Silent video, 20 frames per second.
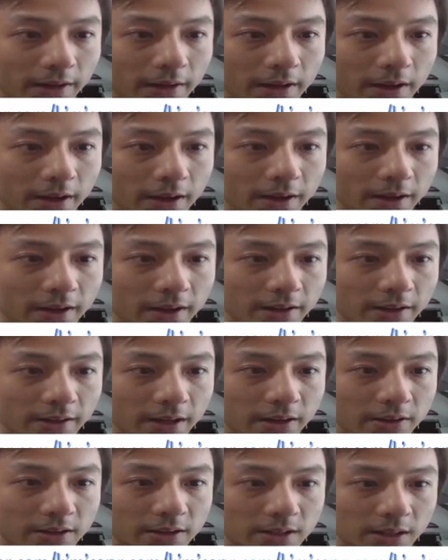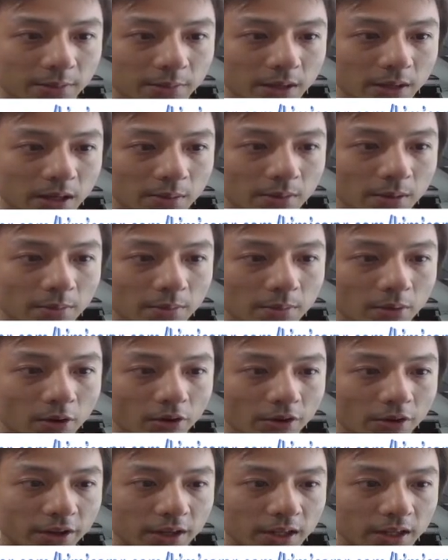And there is a minimum
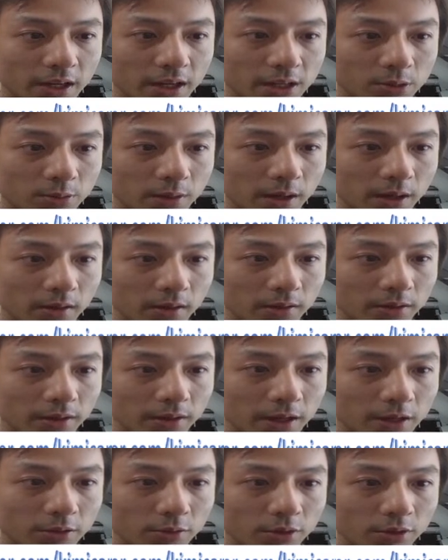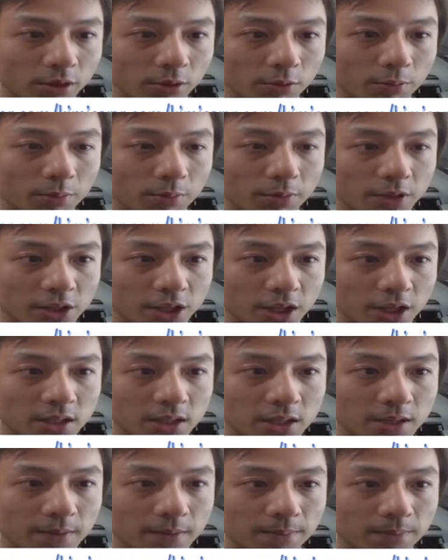order here as well that you need to purchase.